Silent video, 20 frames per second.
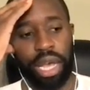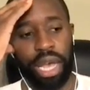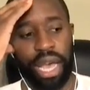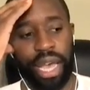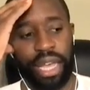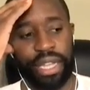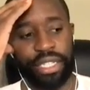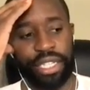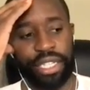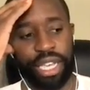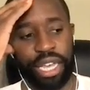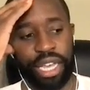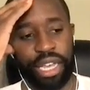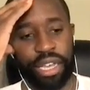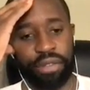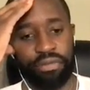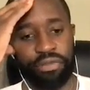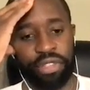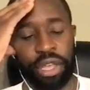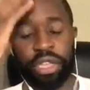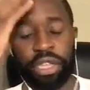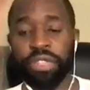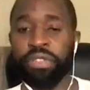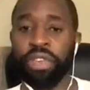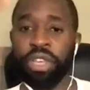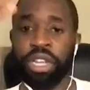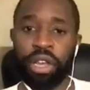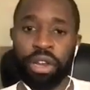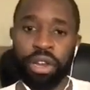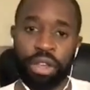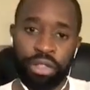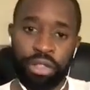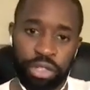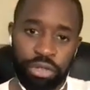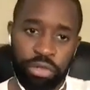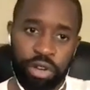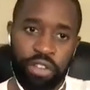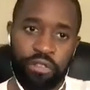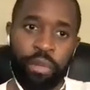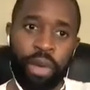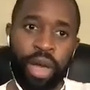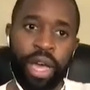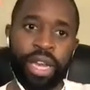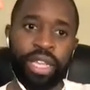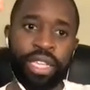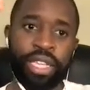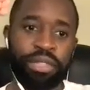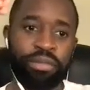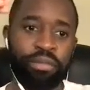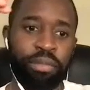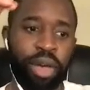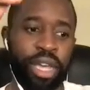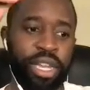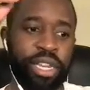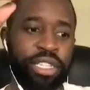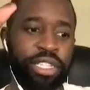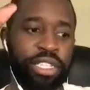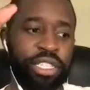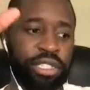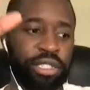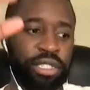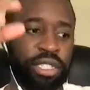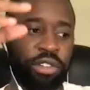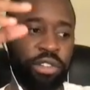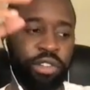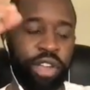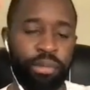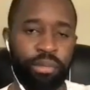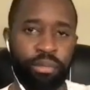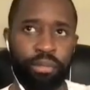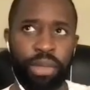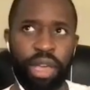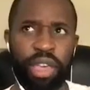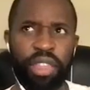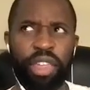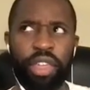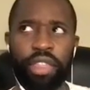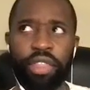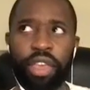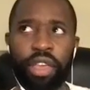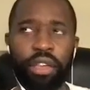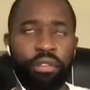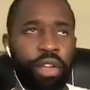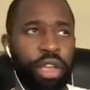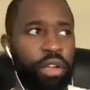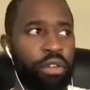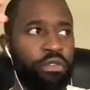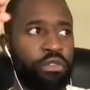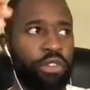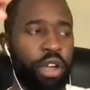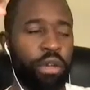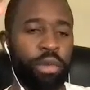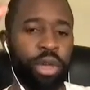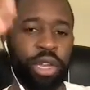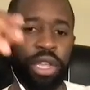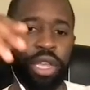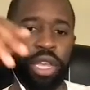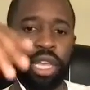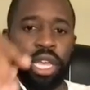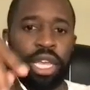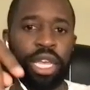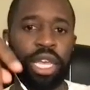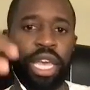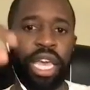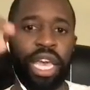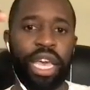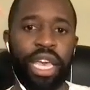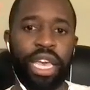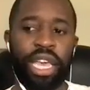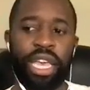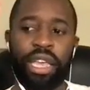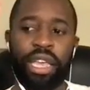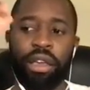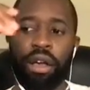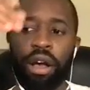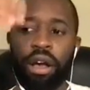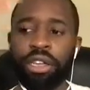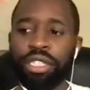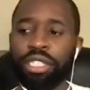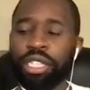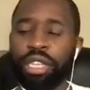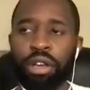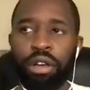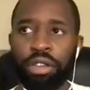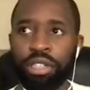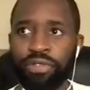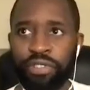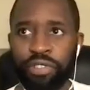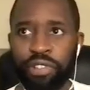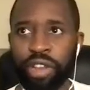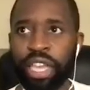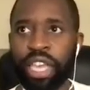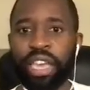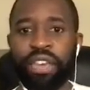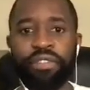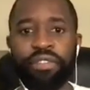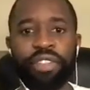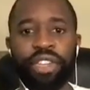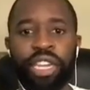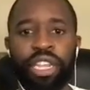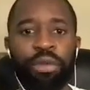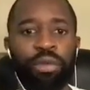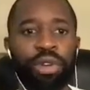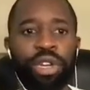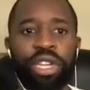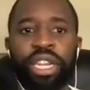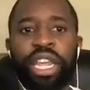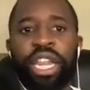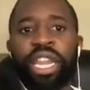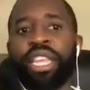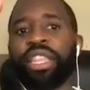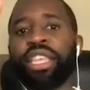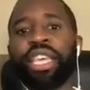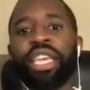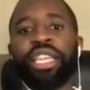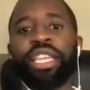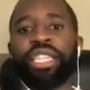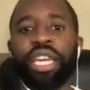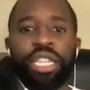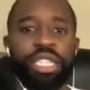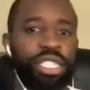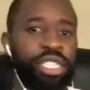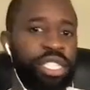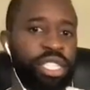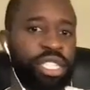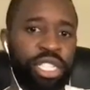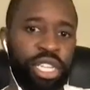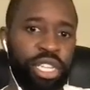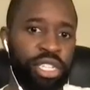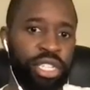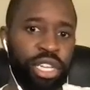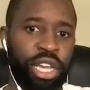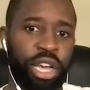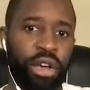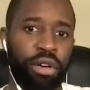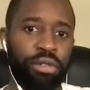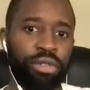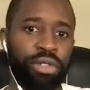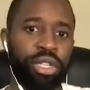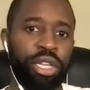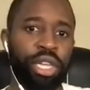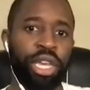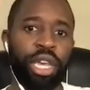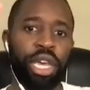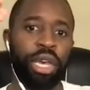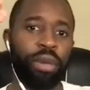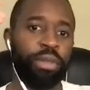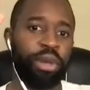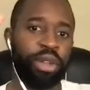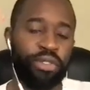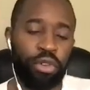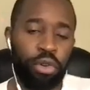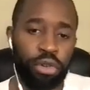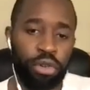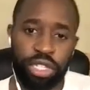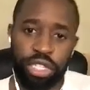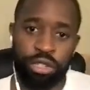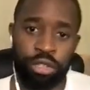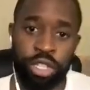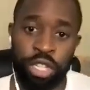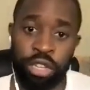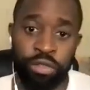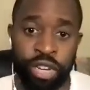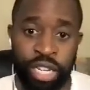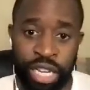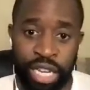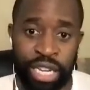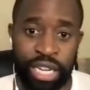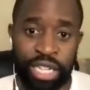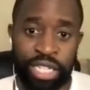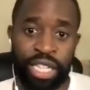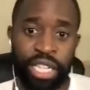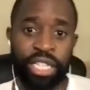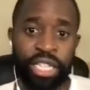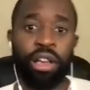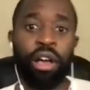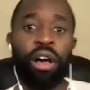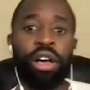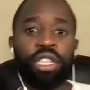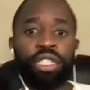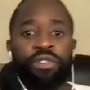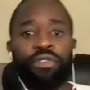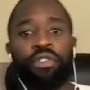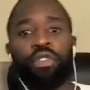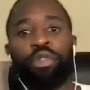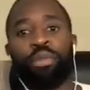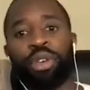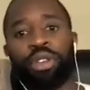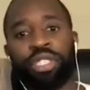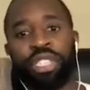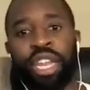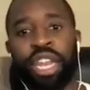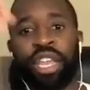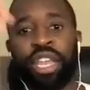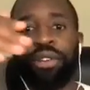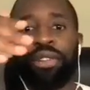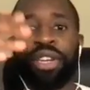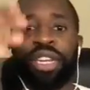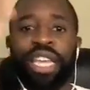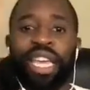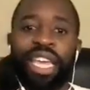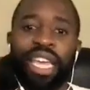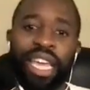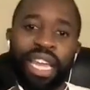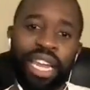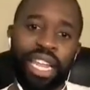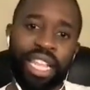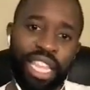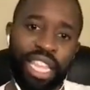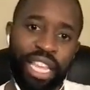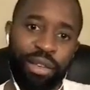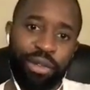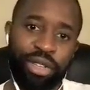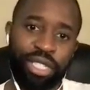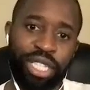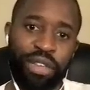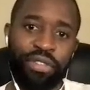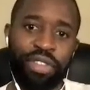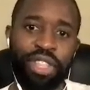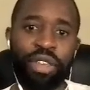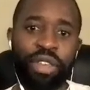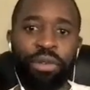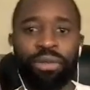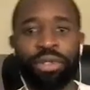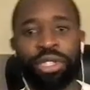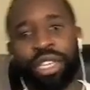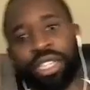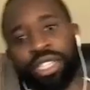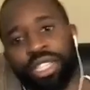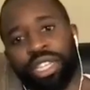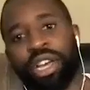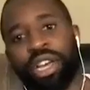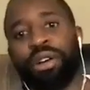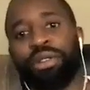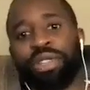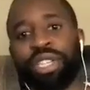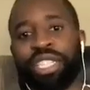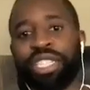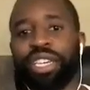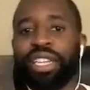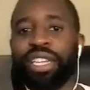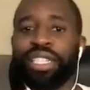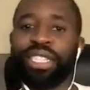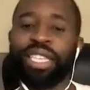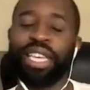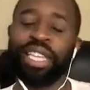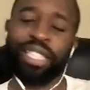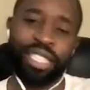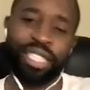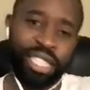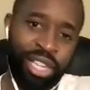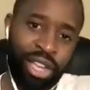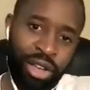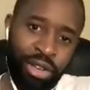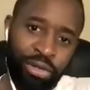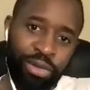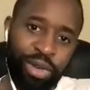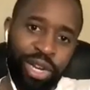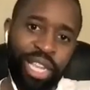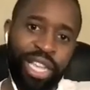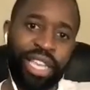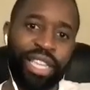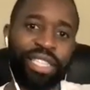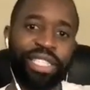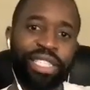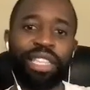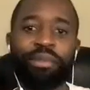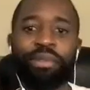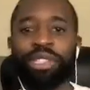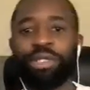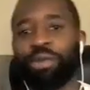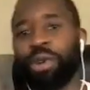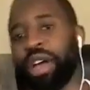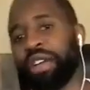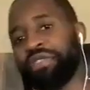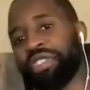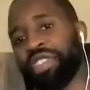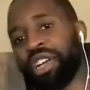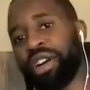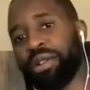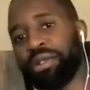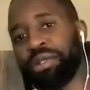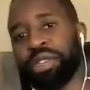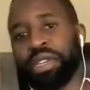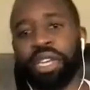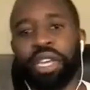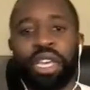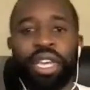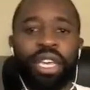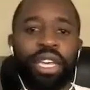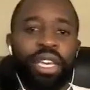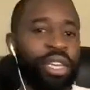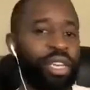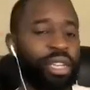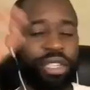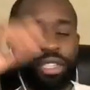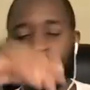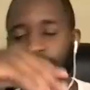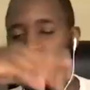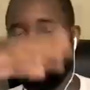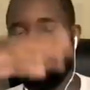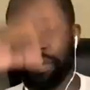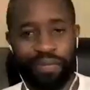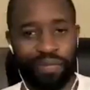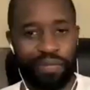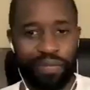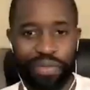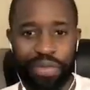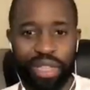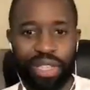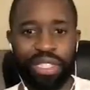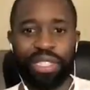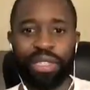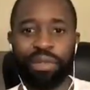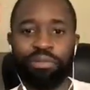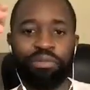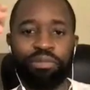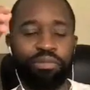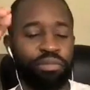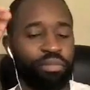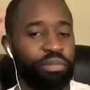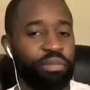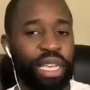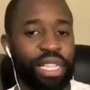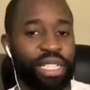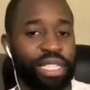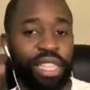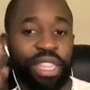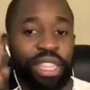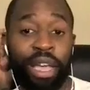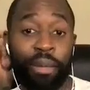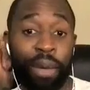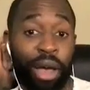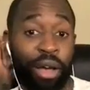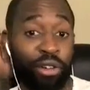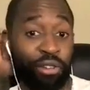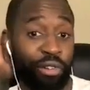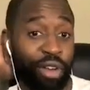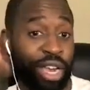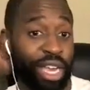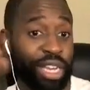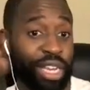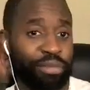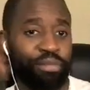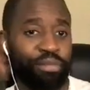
And uh, for those of you who don't know the story of Midas, Midas is a Greek myth, I think, Greek or Roman. He asked the gods for a gift and he wanted anything he touches to turn to gold. But of course, this was a ridiculous thing to ask for because then he couldn't eat anything because everything turned to gold. He turned his kids to gold when he kissed them, his wife to gold. So it's a it's a thing about greed.